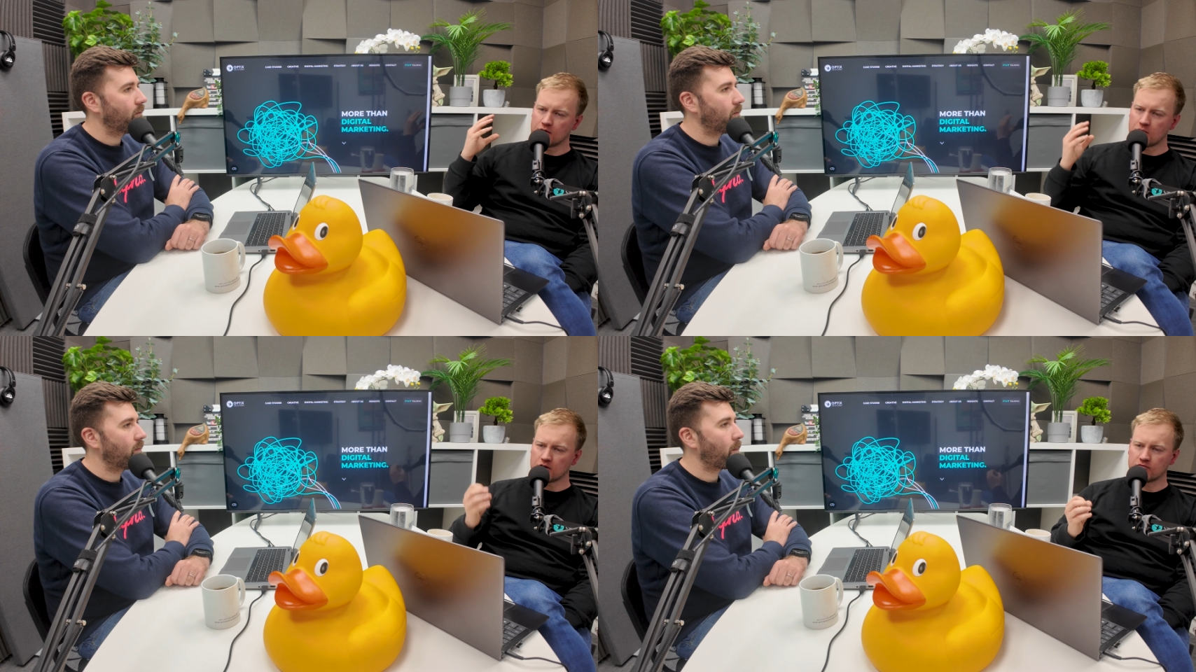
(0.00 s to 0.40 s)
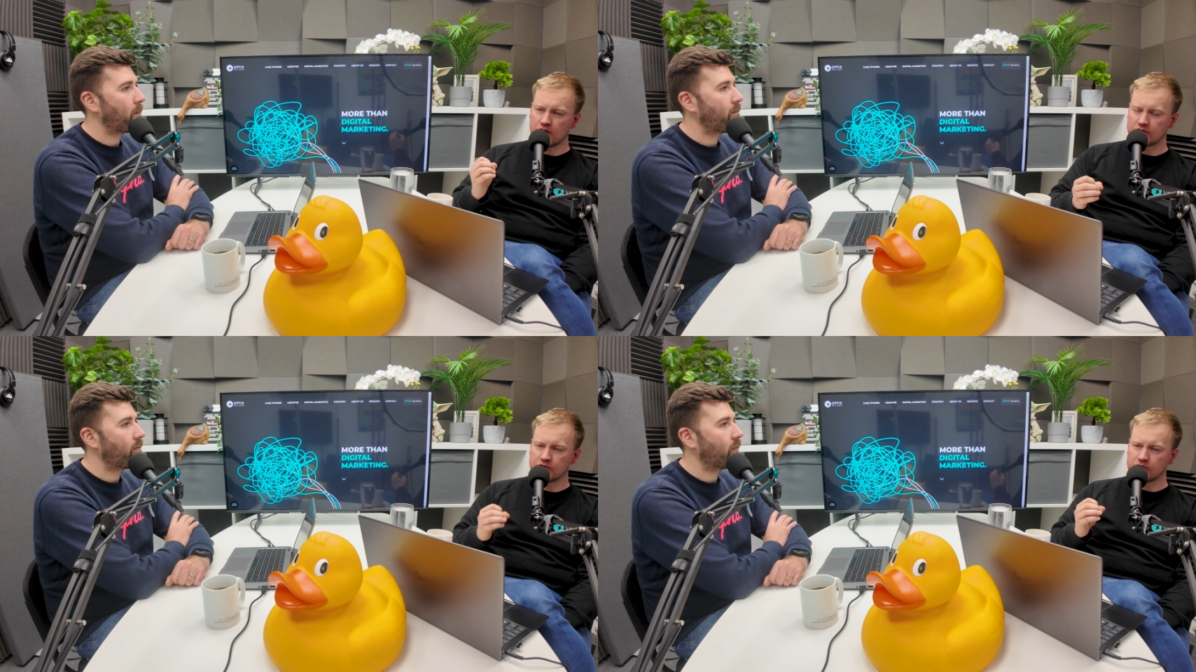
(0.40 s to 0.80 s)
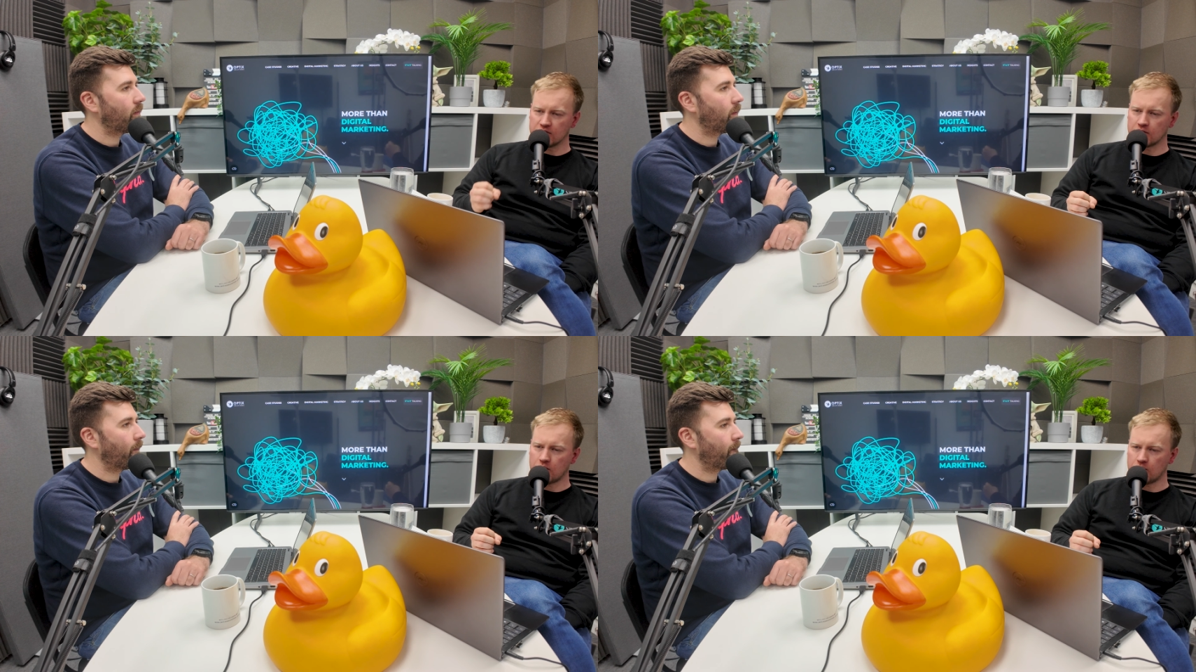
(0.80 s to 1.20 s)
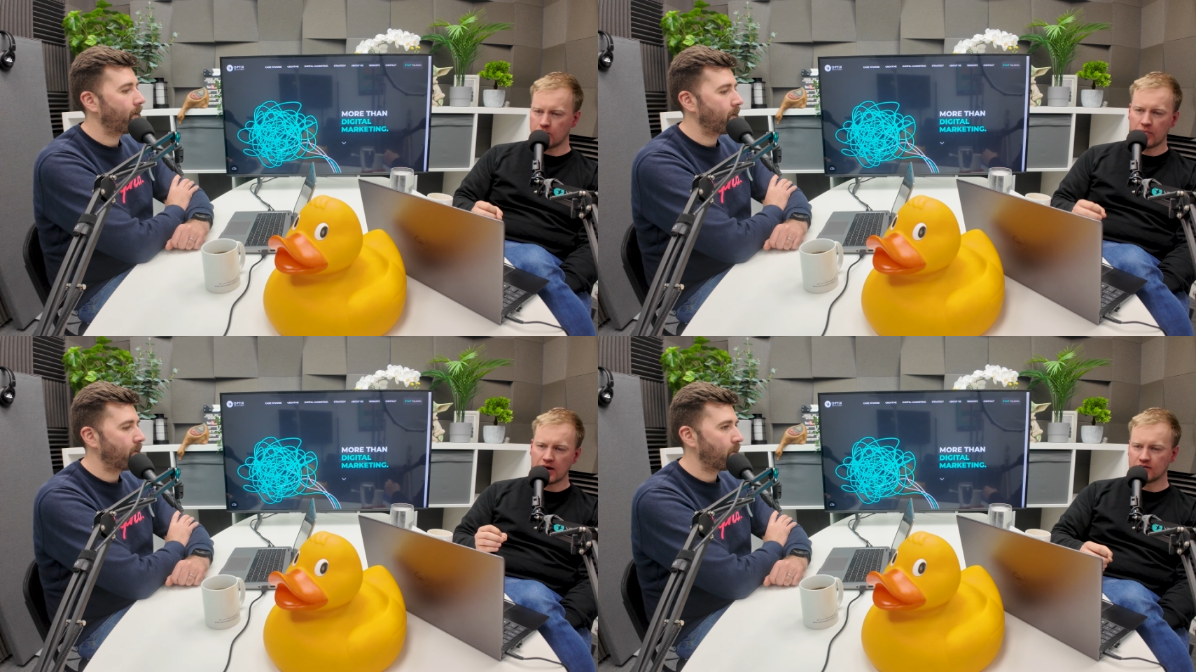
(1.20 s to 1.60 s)
Speaker 1: the most relevant result
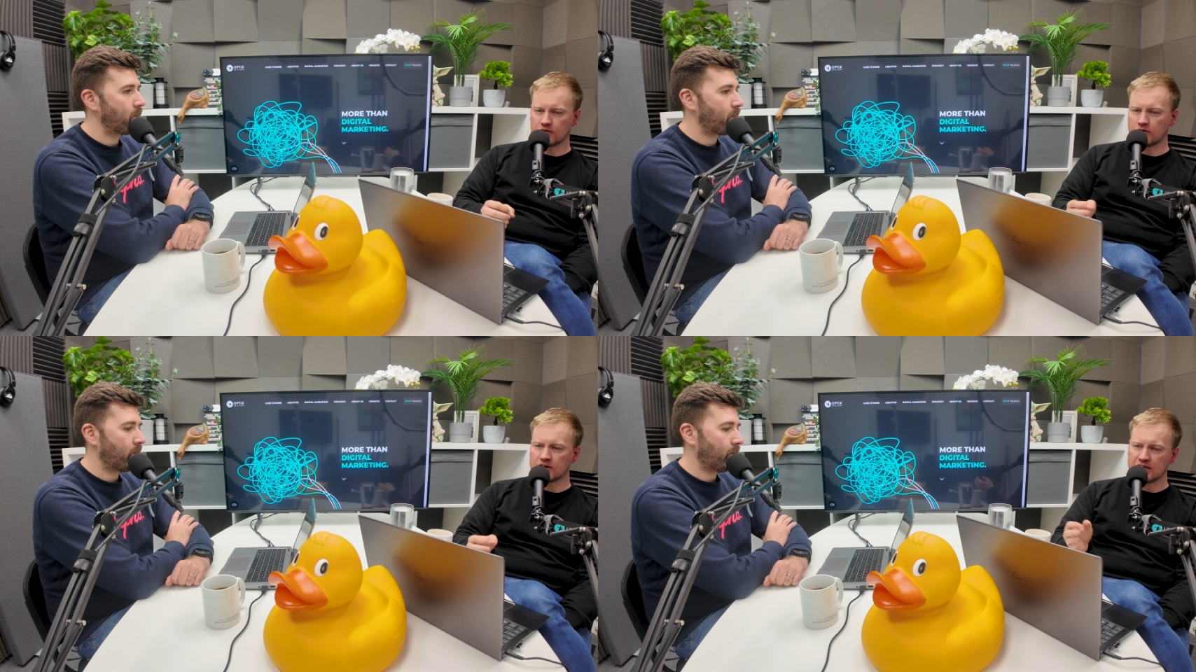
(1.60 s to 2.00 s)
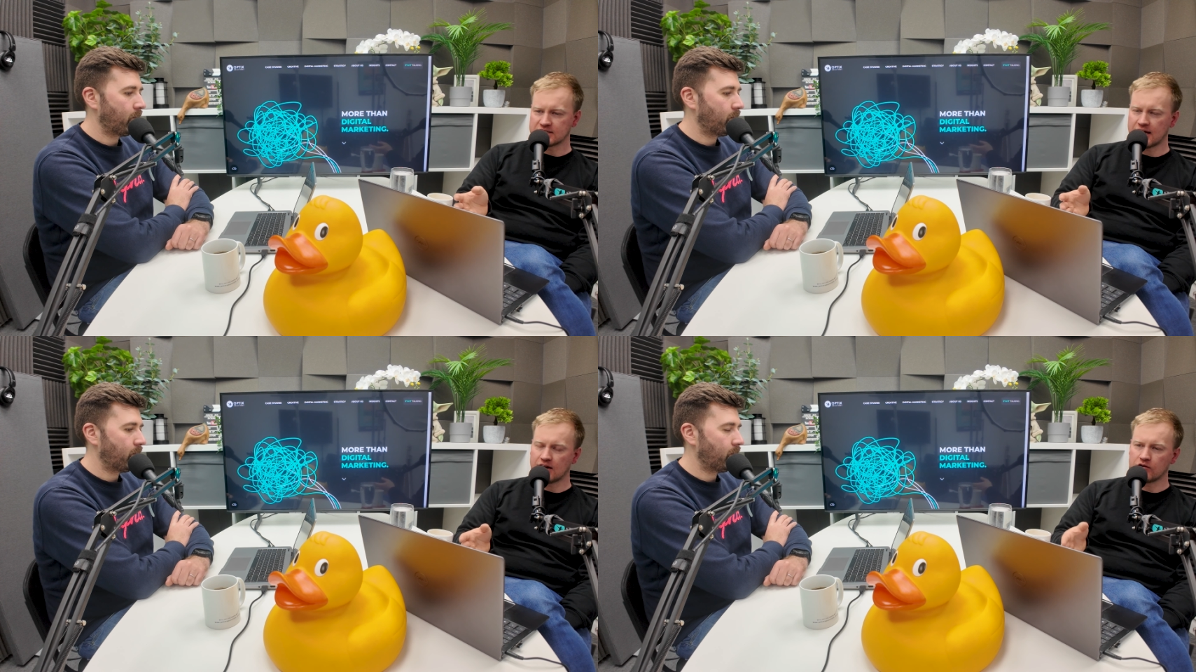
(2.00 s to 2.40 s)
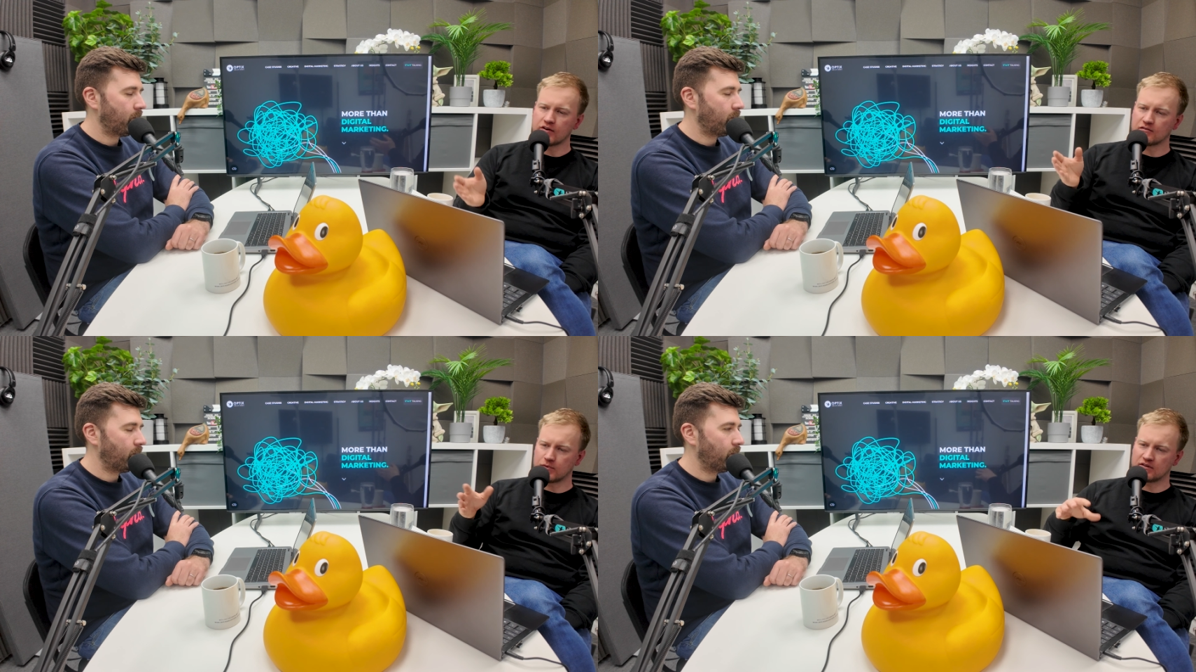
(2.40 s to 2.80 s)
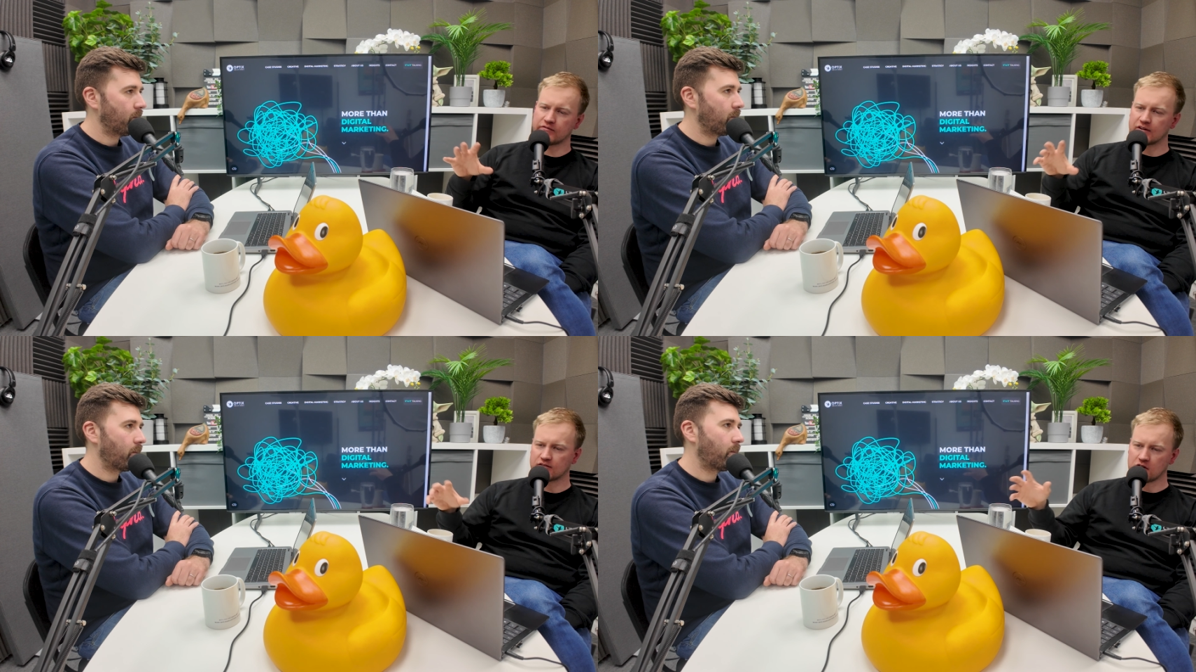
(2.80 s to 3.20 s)
based on the intent of a
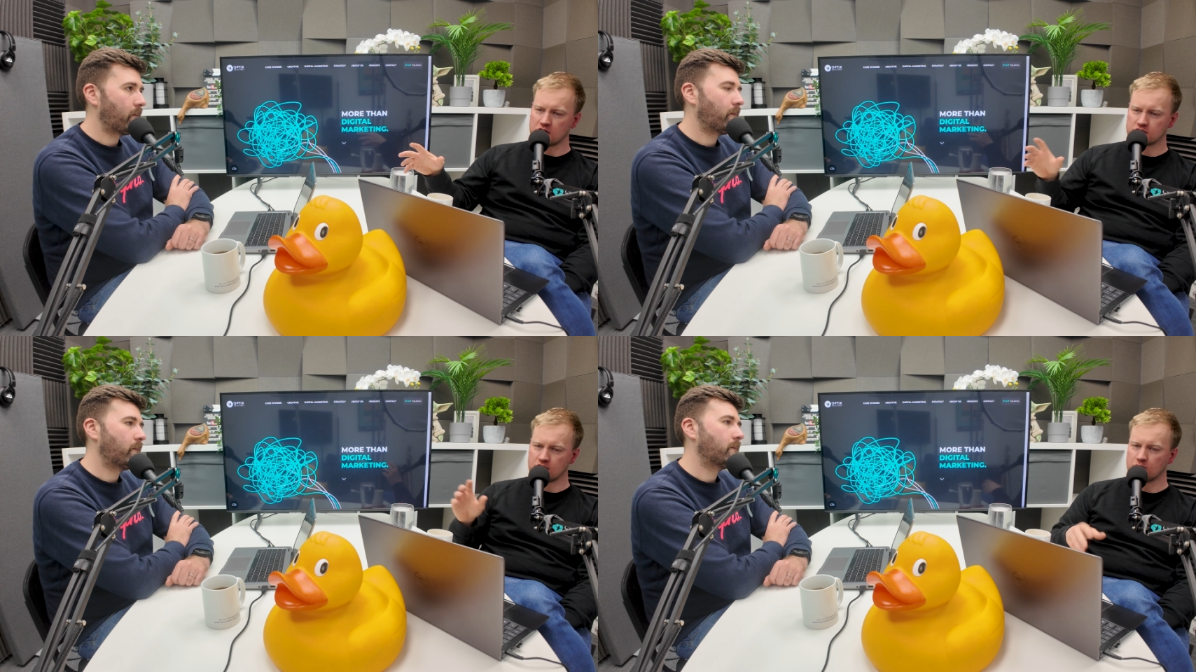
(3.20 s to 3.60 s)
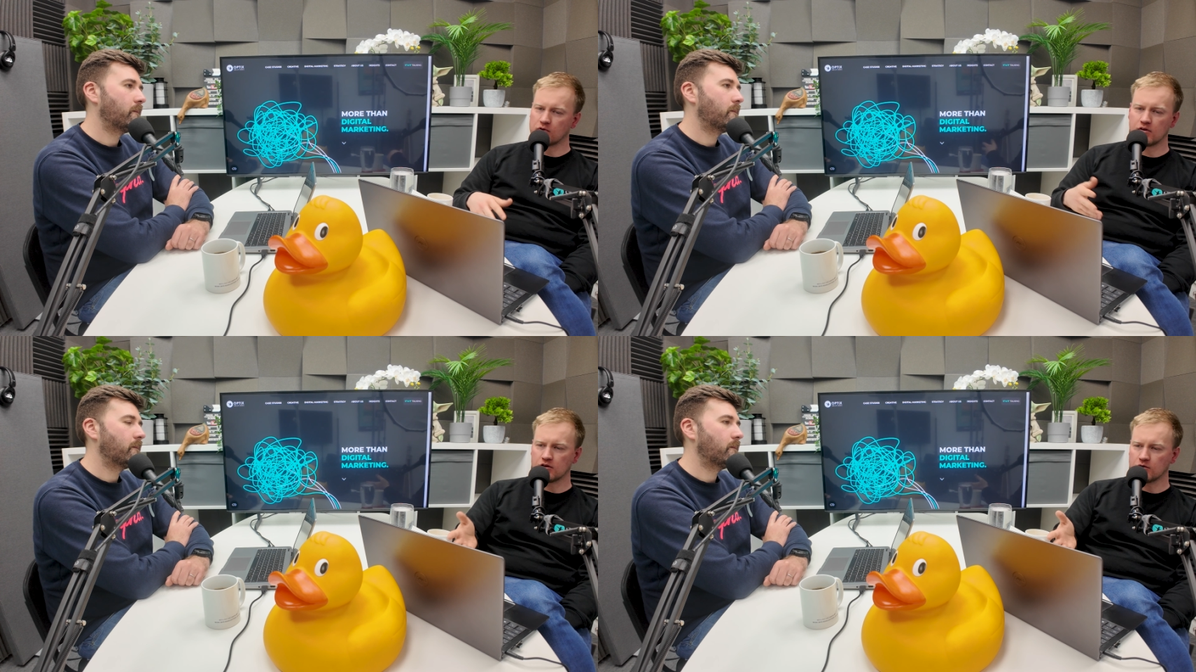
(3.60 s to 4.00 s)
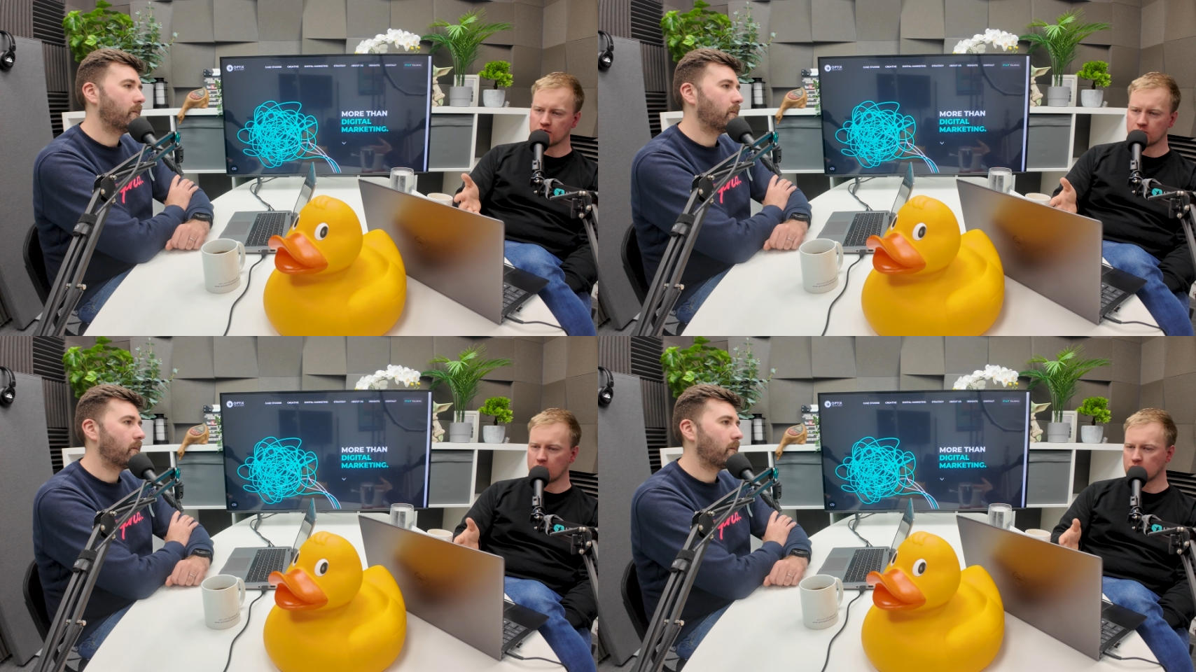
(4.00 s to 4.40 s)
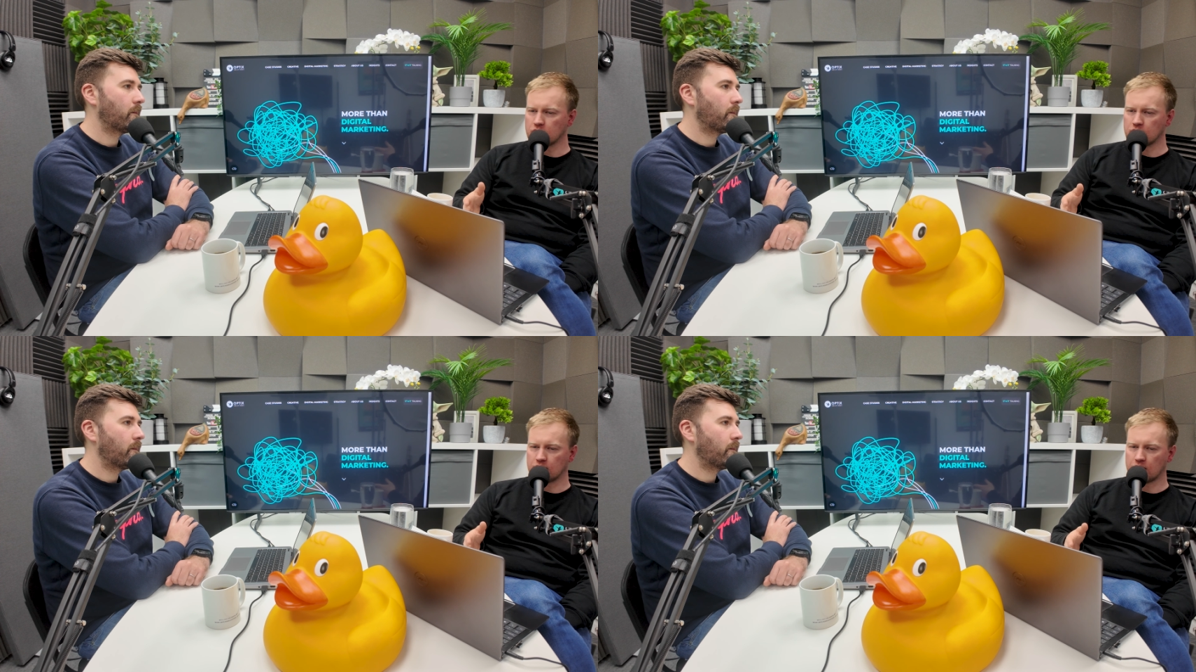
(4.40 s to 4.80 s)
specific search term that users might
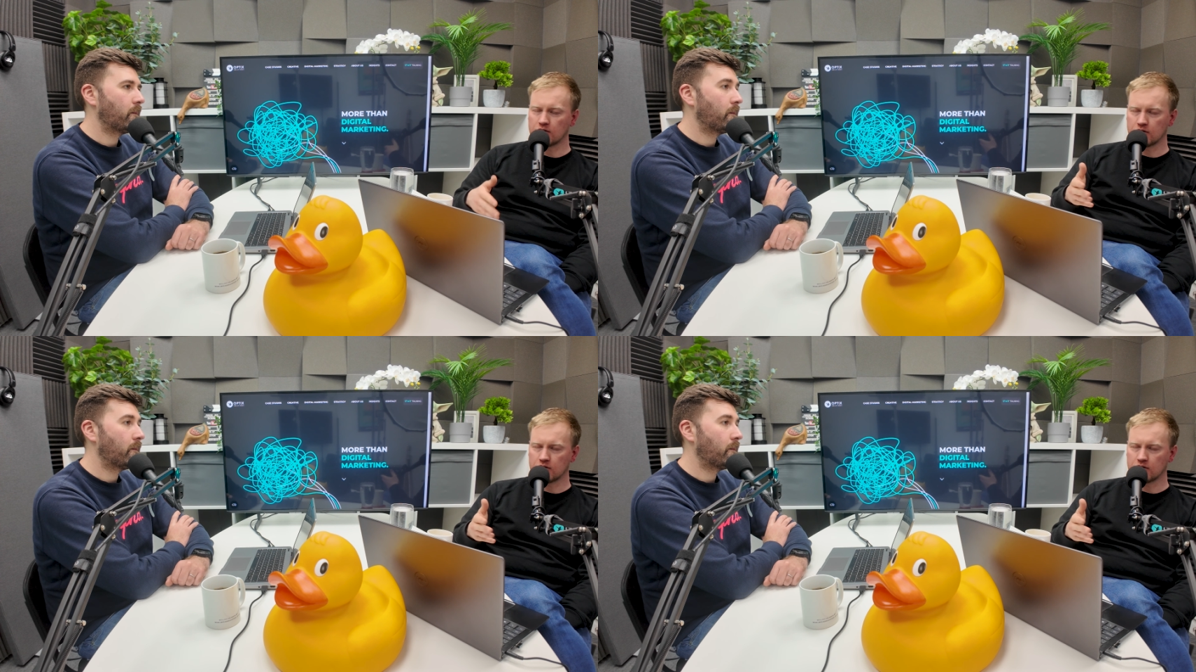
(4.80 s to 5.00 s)
be uh,